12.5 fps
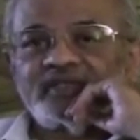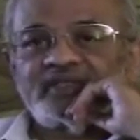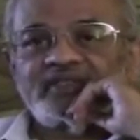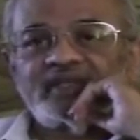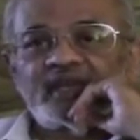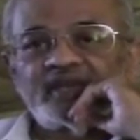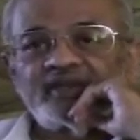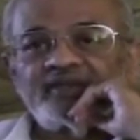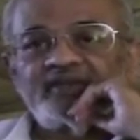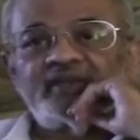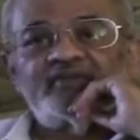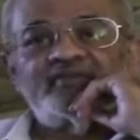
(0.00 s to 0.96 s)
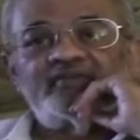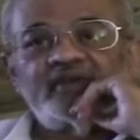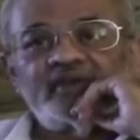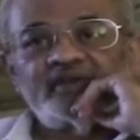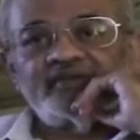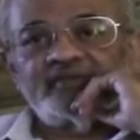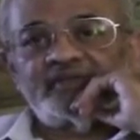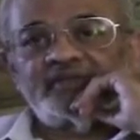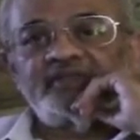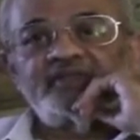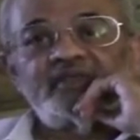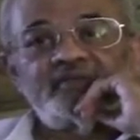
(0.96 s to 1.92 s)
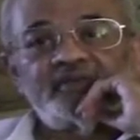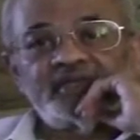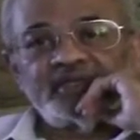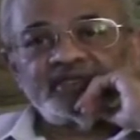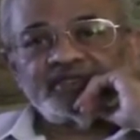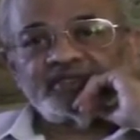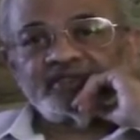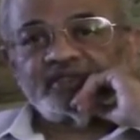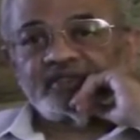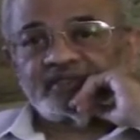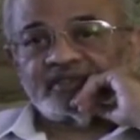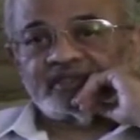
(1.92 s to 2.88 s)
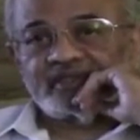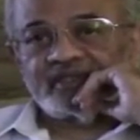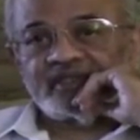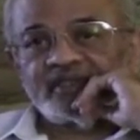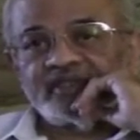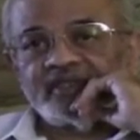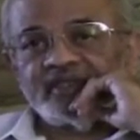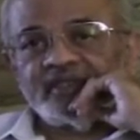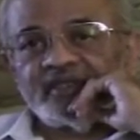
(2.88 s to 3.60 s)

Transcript: their talent, their verve, their determination to succeed,